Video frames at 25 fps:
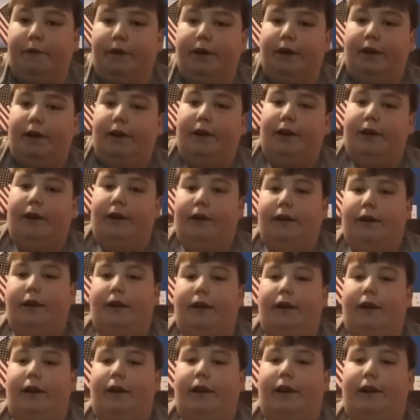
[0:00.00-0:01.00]
Oh my god,
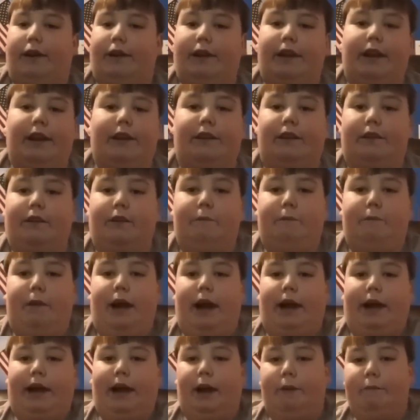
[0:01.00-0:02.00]
I can't even make fun
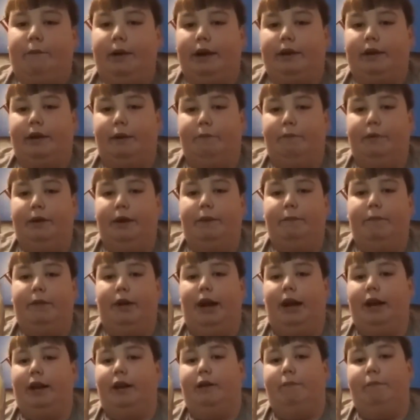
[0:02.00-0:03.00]
of this kid. It's too
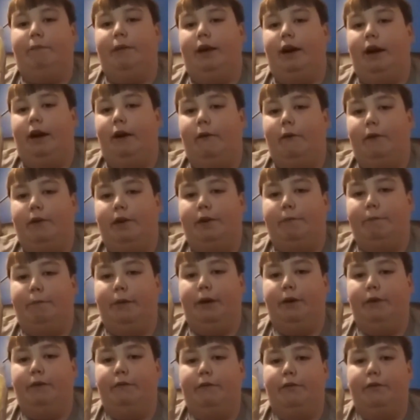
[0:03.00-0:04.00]
easy. I just put a whole
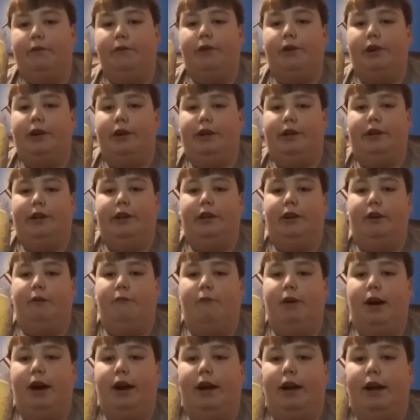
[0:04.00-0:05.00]
spoonful because,
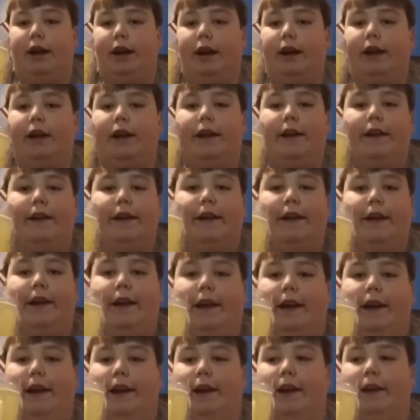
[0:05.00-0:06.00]
you know, why not?
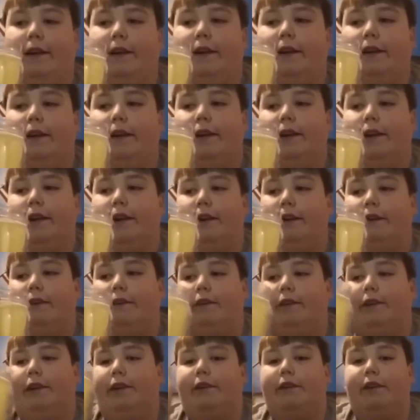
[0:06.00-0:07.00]
And, you
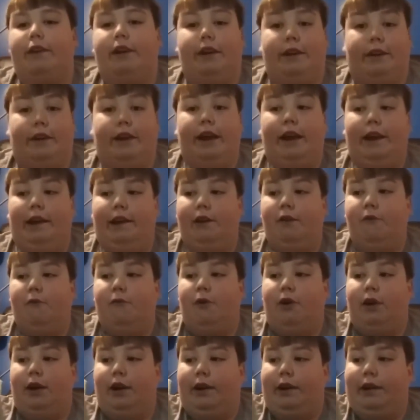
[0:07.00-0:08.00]
know, just in case
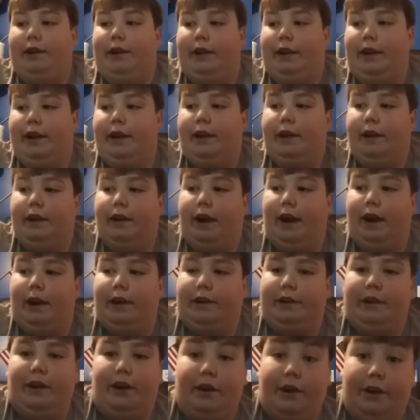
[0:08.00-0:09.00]
you want to see,
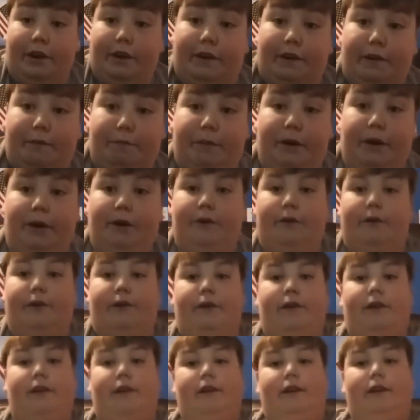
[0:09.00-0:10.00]
I'll show you the
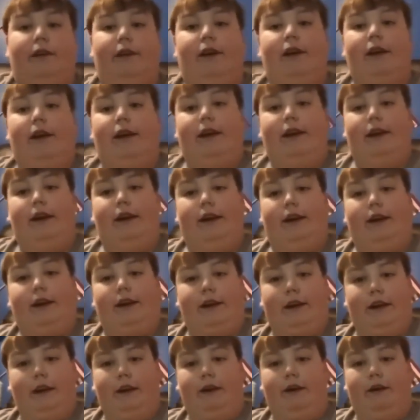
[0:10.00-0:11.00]
spoon.
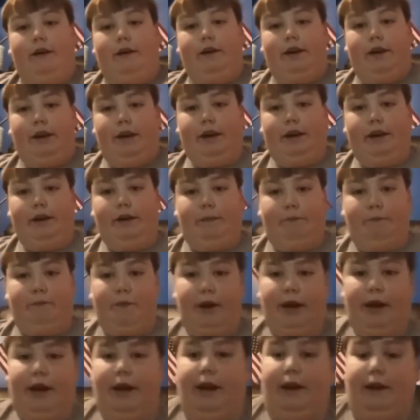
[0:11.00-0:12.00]
He'll show us the spoon.
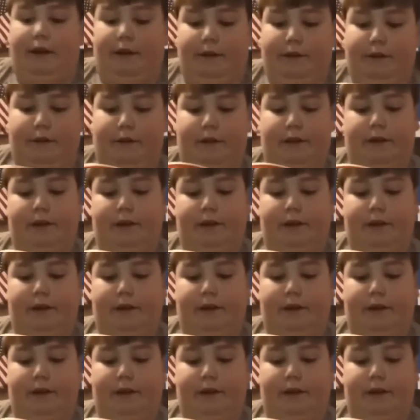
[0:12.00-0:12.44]
It's pretty.